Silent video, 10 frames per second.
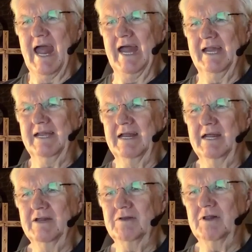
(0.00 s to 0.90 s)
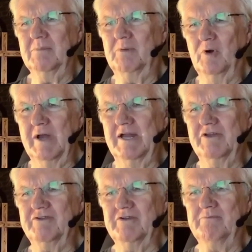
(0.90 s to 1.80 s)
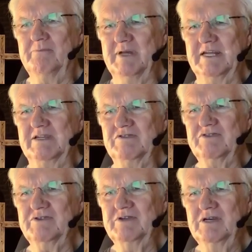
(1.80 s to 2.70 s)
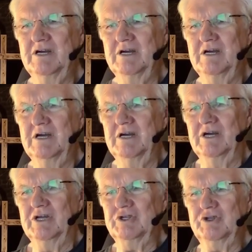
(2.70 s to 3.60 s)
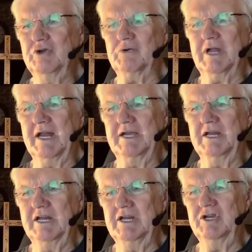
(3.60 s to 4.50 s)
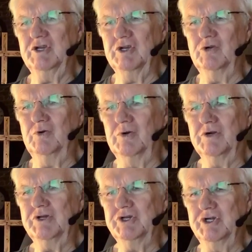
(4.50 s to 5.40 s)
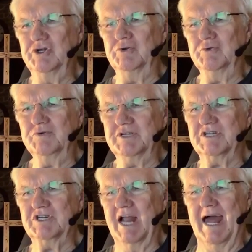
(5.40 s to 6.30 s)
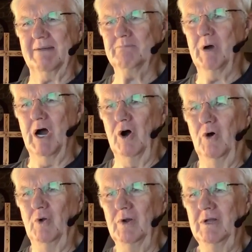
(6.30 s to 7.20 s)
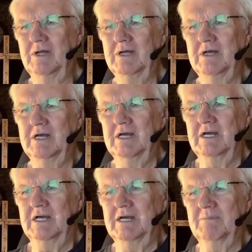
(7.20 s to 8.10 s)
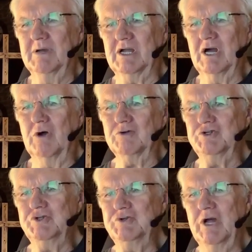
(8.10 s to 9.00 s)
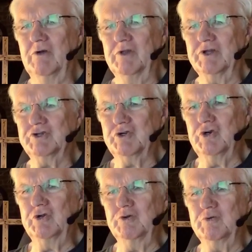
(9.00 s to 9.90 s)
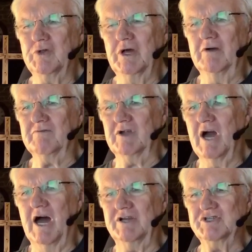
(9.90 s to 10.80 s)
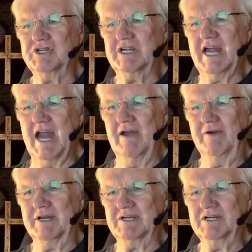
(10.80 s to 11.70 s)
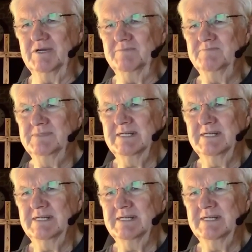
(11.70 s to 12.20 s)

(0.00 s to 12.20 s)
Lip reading: and the Prince of Peace, you can endure too, just like Paul, because you know the truth of God's character